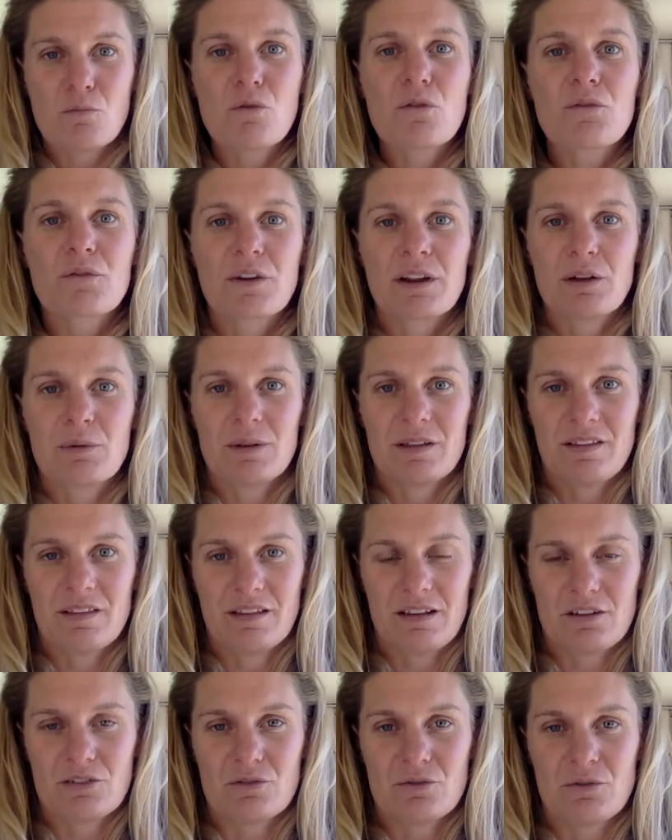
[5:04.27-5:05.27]
more frequent
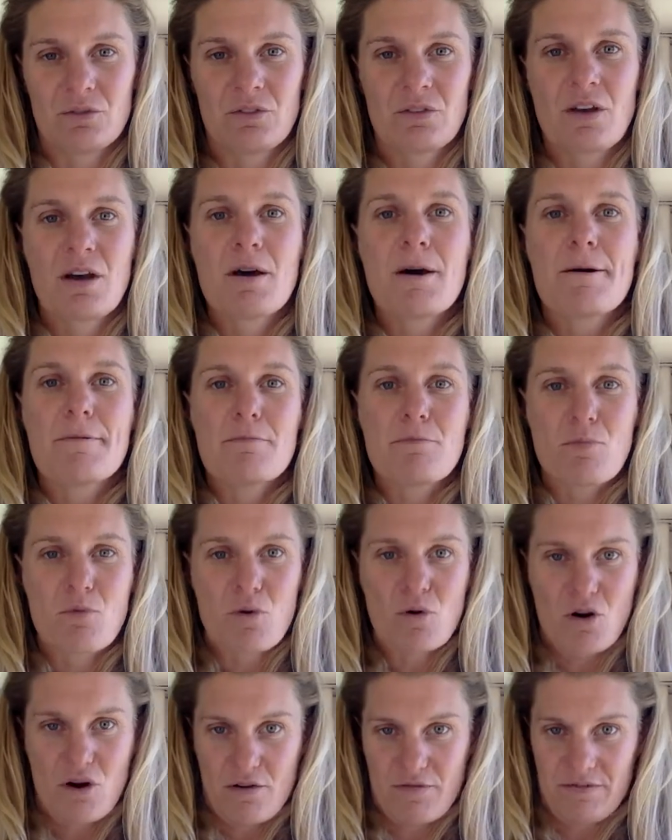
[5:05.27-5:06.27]
signals
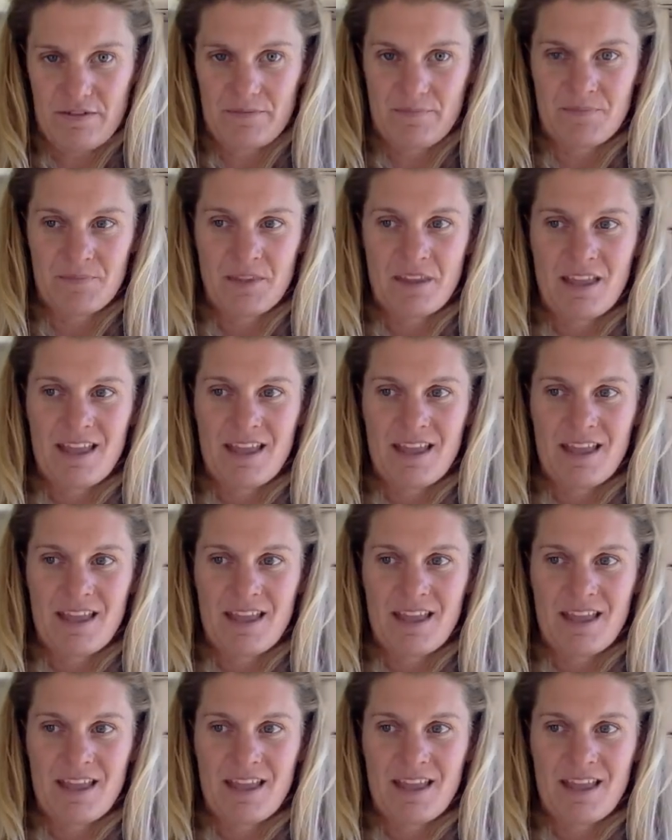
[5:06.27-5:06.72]
more often.